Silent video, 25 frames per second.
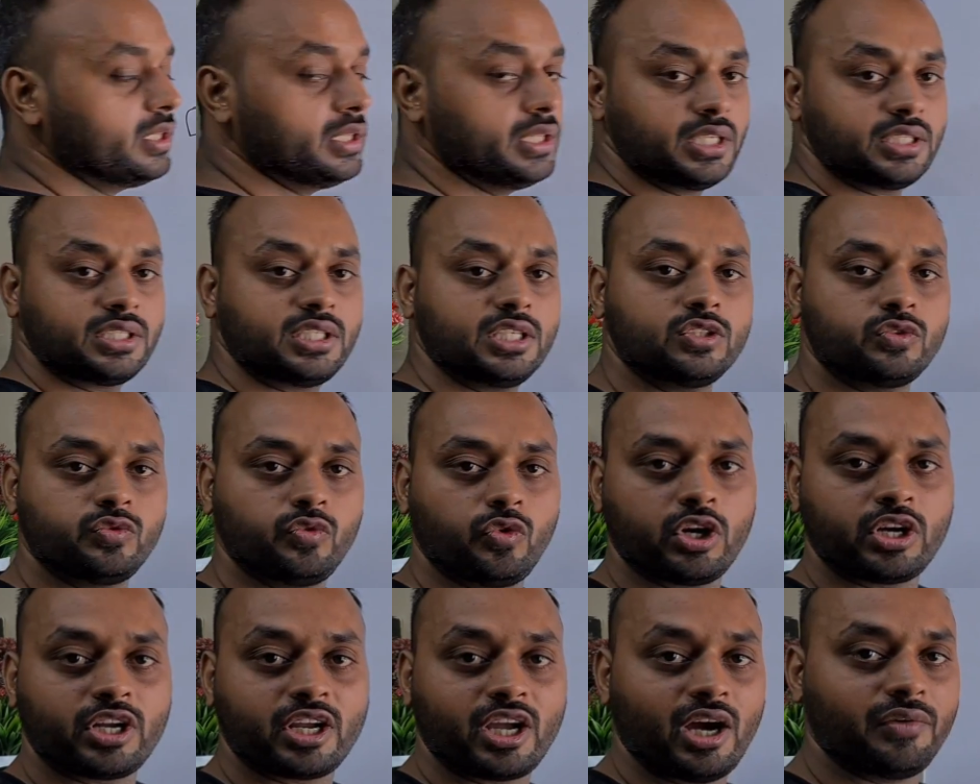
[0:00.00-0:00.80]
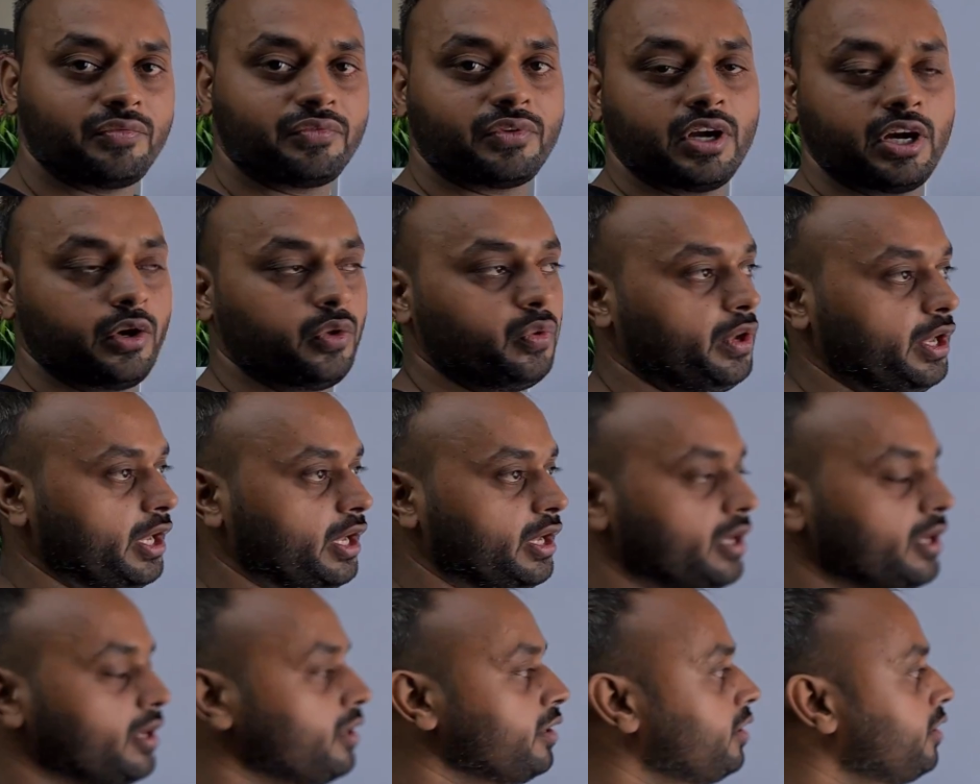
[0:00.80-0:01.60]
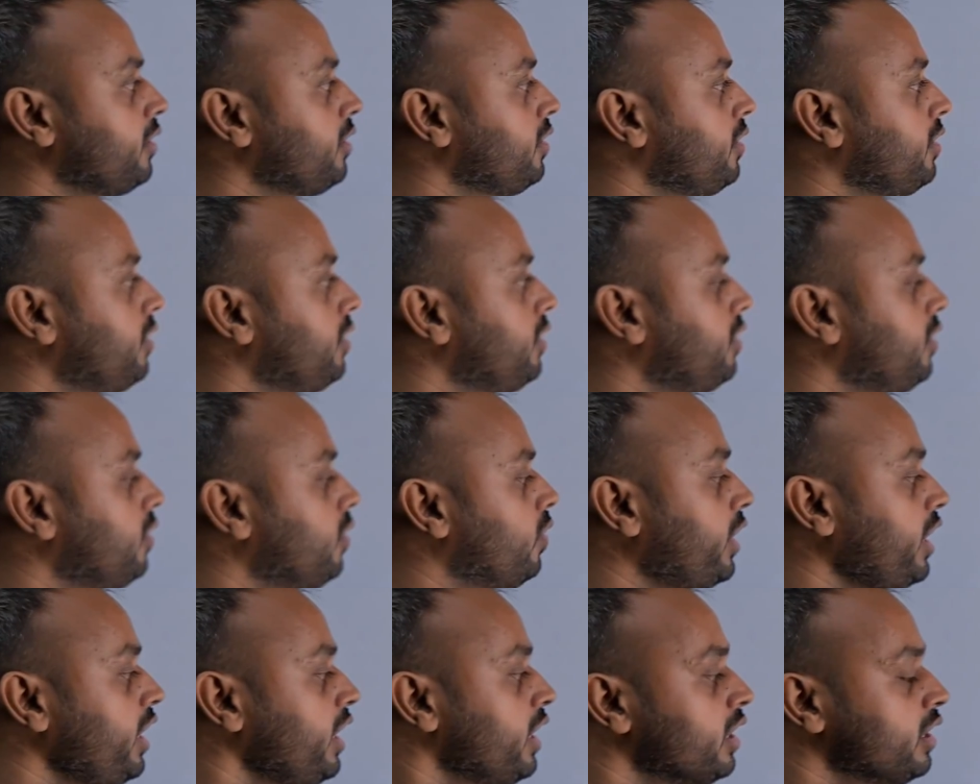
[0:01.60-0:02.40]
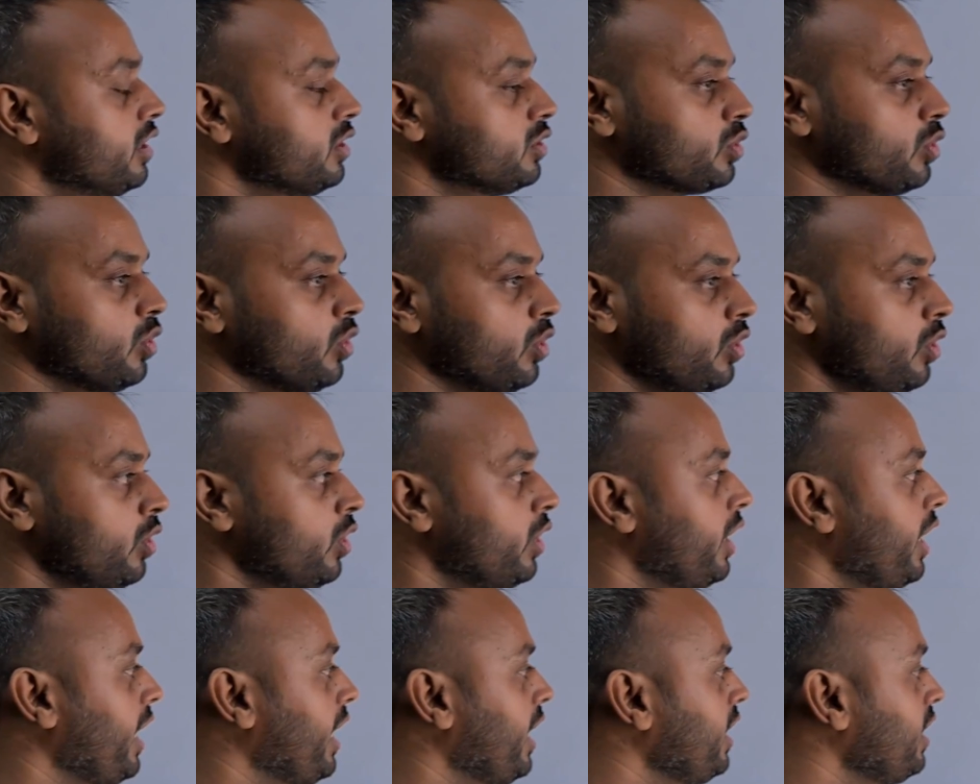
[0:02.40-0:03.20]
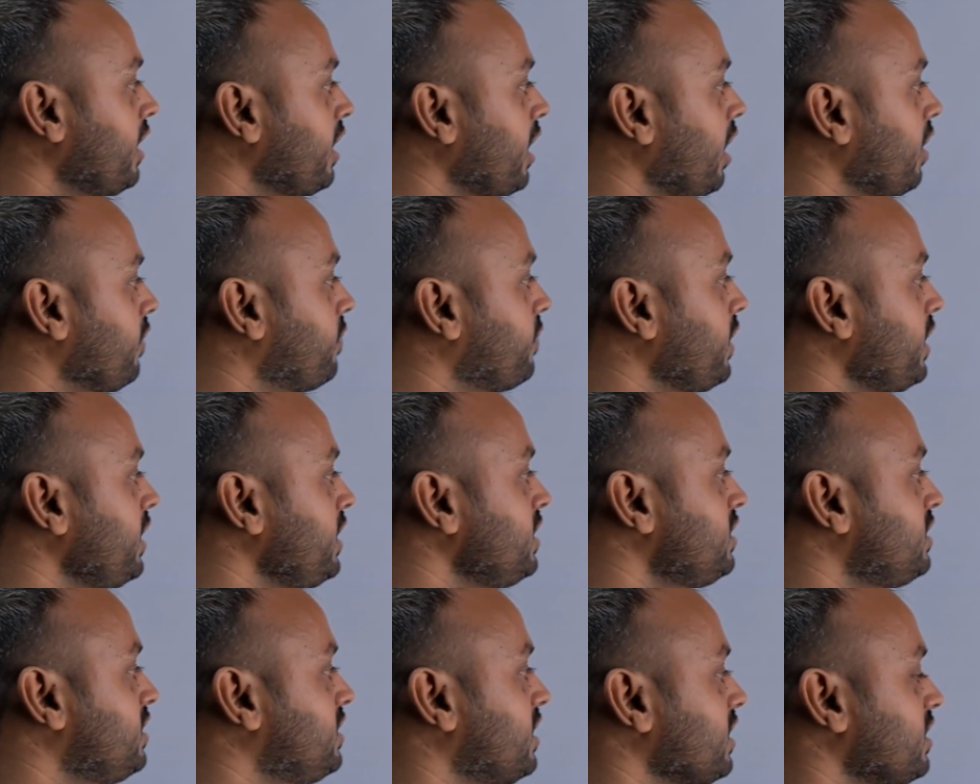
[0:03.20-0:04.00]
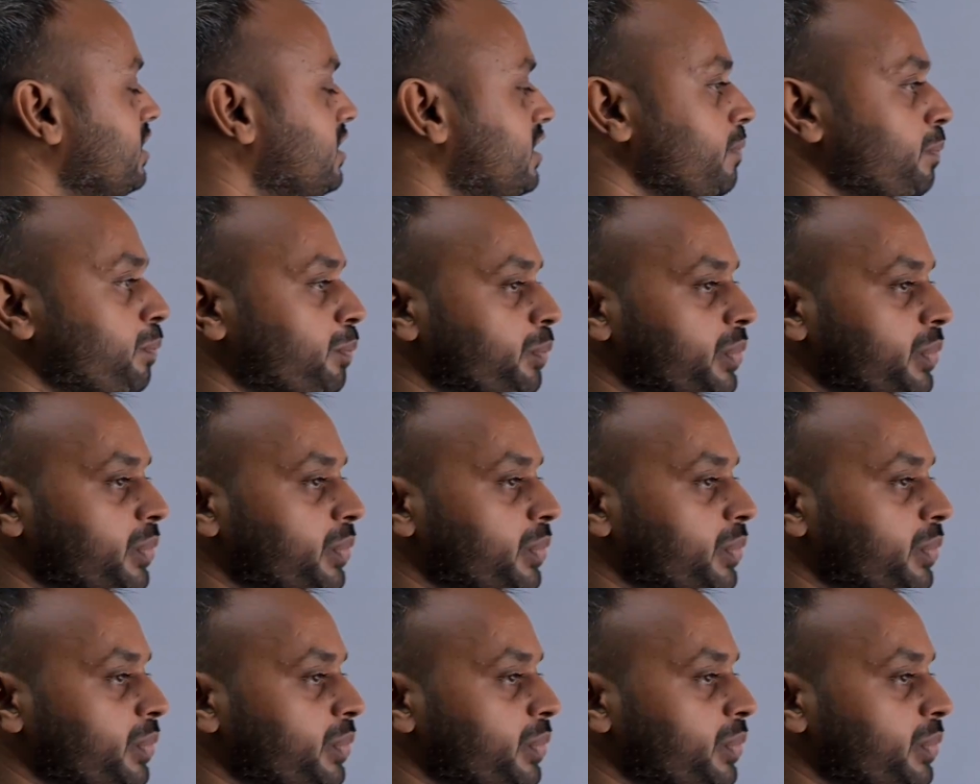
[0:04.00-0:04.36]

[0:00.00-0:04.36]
This is what Kafka doing. Okay, so here Kafka is just a